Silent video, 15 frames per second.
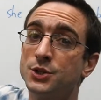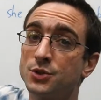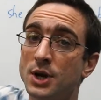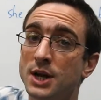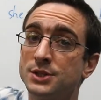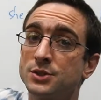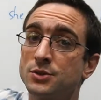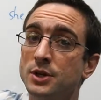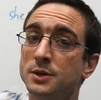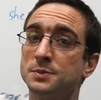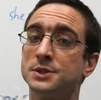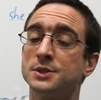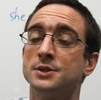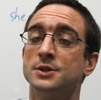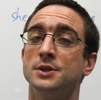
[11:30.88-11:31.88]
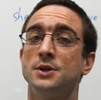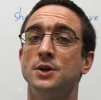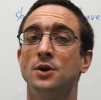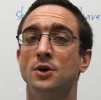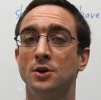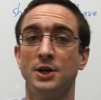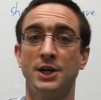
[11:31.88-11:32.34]
transcript
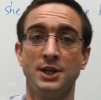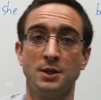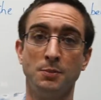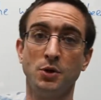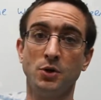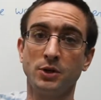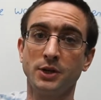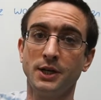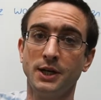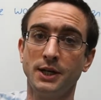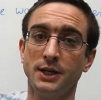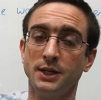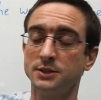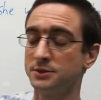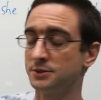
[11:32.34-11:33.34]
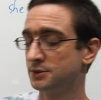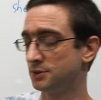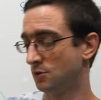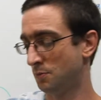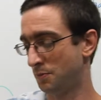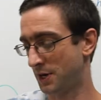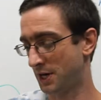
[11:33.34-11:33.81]
in the book here
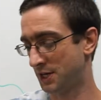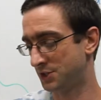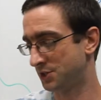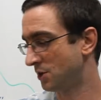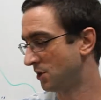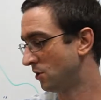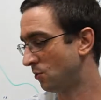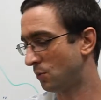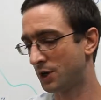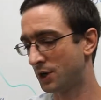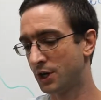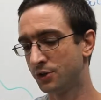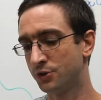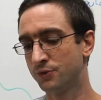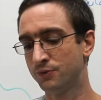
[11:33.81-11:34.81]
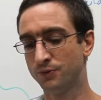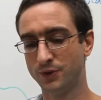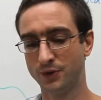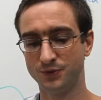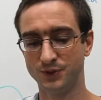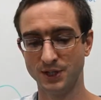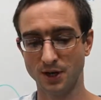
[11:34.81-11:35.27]
on page
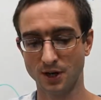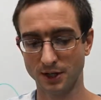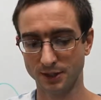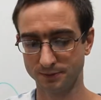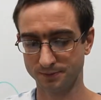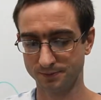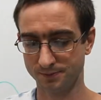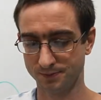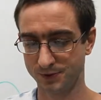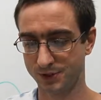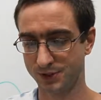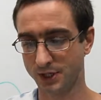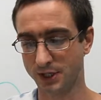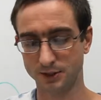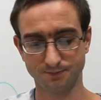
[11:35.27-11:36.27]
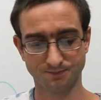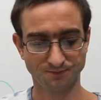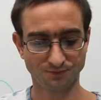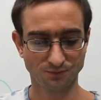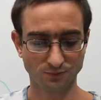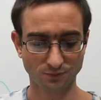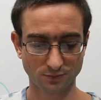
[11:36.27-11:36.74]
159. So,
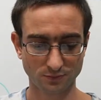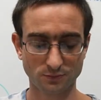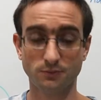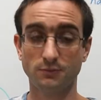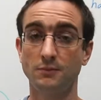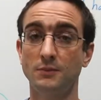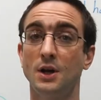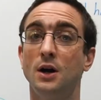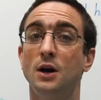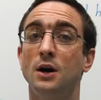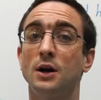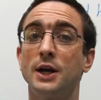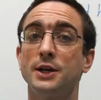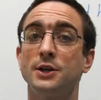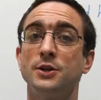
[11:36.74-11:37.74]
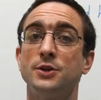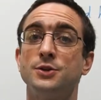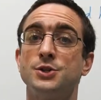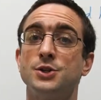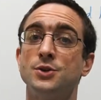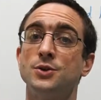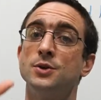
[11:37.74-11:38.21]
I'll get you
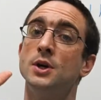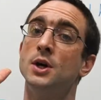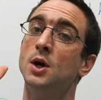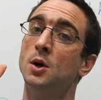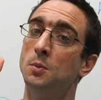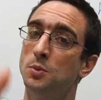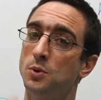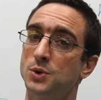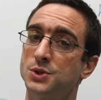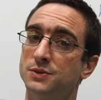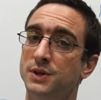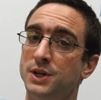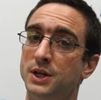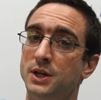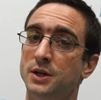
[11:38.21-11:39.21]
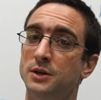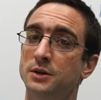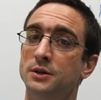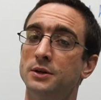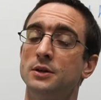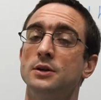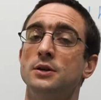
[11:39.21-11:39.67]
to pause the
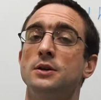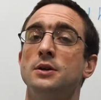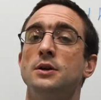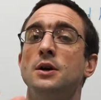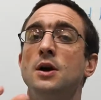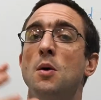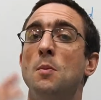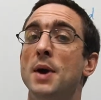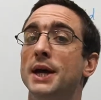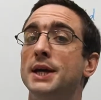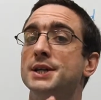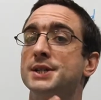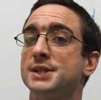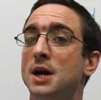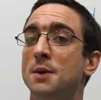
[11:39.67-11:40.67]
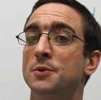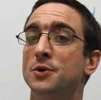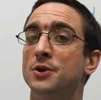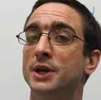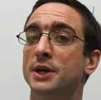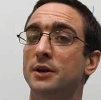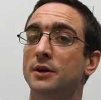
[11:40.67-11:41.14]
video, make a
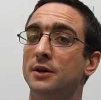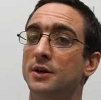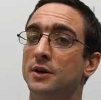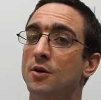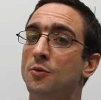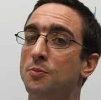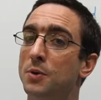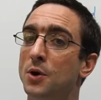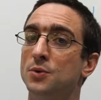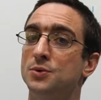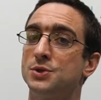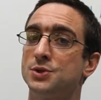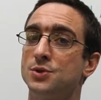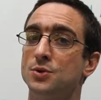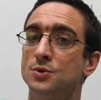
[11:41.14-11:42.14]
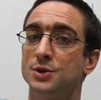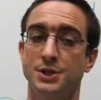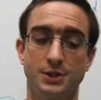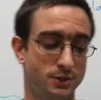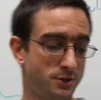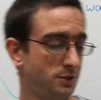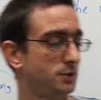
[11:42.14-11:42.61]
summary of both
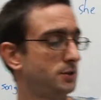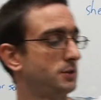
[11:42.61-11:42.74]
stories